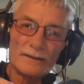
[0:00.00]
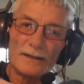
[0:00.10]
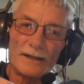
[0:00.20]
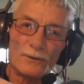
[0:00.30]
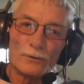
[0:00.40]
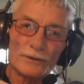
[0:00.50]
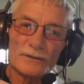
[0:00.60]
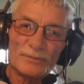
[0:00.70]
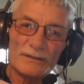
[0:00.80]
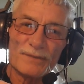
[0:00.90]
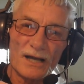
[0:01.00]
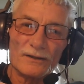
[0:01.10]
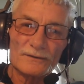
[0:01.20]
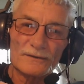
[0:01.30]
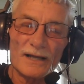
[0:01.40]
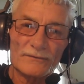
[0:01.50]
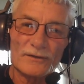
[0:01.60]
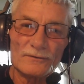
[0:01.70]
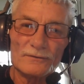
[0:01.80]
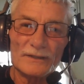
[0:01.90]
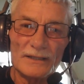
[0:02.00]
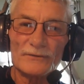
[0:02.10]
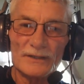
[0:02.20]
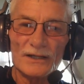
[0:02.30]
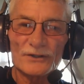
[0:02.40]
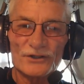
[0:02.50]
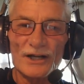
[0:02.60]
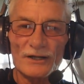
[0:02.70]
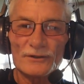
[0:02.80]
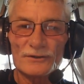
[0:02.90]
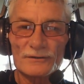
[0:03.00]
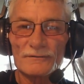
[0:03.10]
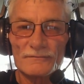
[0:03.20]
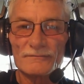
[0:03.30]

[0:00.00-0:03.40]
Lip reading: In order to bring balance, they have to even the exchange.